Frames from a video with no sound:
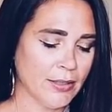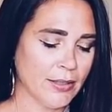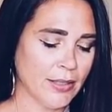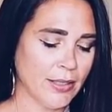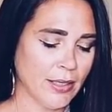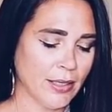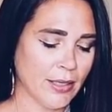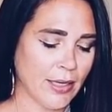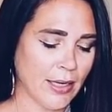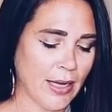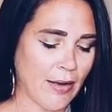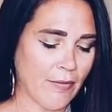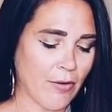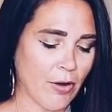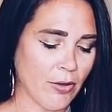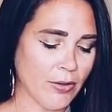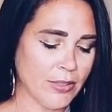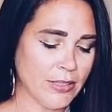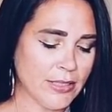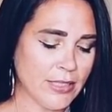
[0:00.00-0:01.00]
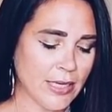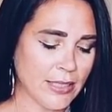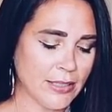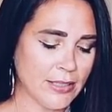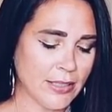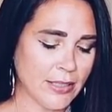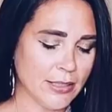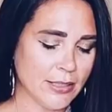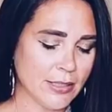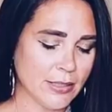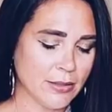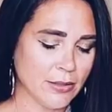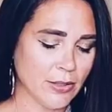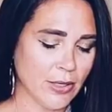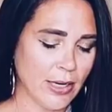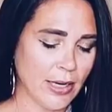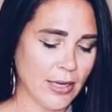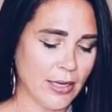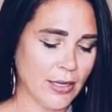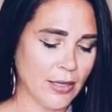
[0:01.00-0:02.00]
get, have all these ideas in
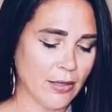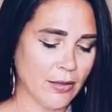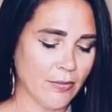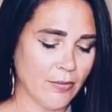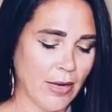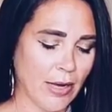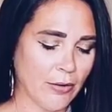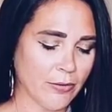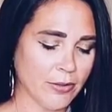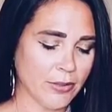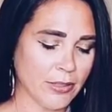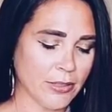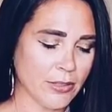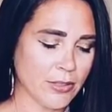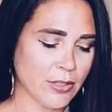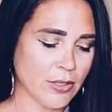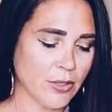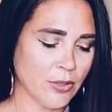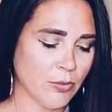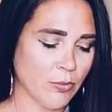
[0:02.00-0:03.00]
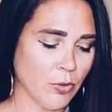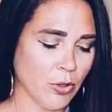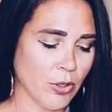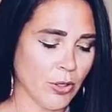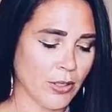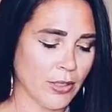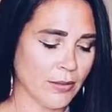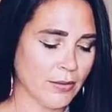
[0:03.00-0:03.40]
their head of how things could work,